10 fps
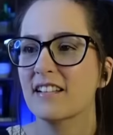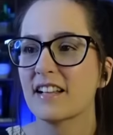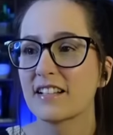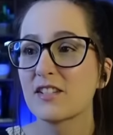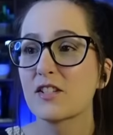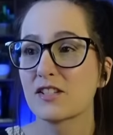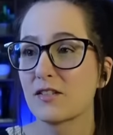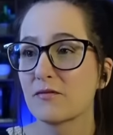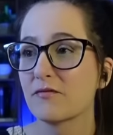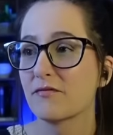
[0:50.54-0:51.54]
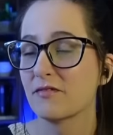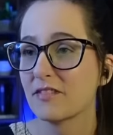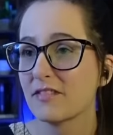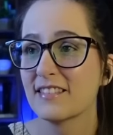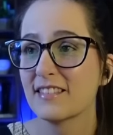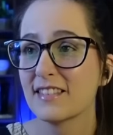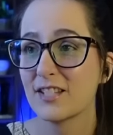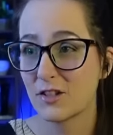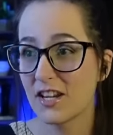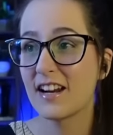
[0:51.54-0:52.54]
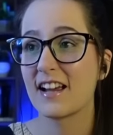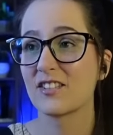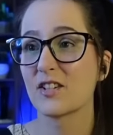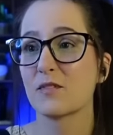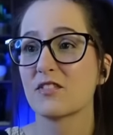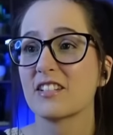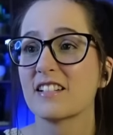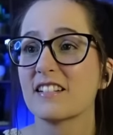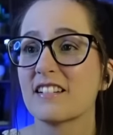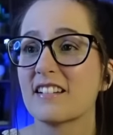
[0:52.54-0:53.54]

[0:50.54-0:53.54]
Like this is a legit action movie.